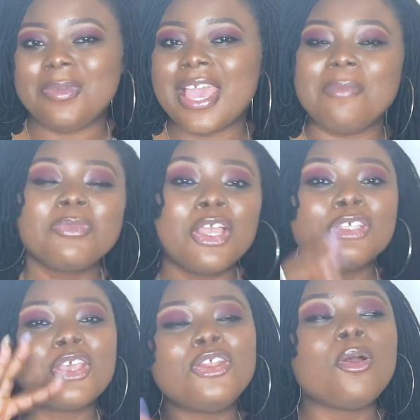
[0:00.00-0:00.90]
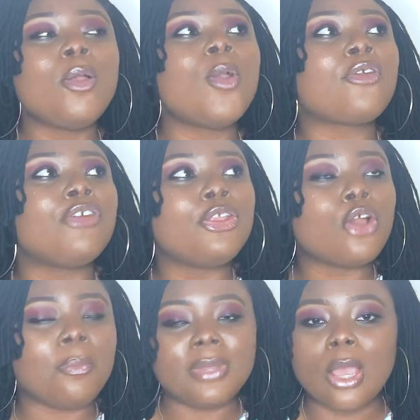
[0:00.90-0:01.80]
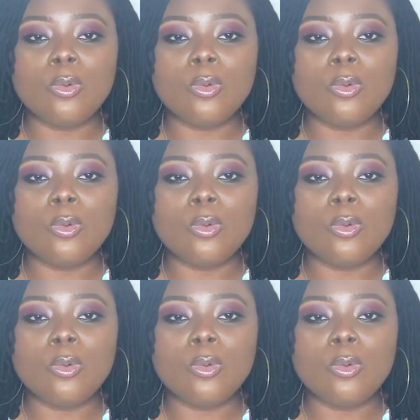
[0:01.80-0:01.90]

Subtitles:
Yeah, so when we're growing up now,